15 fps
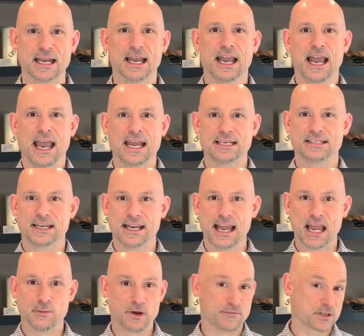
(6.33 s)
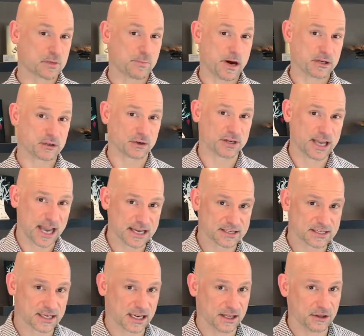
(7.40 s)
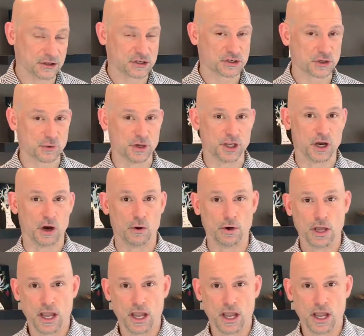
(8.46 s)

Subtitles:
And today we have a special guest in the studio,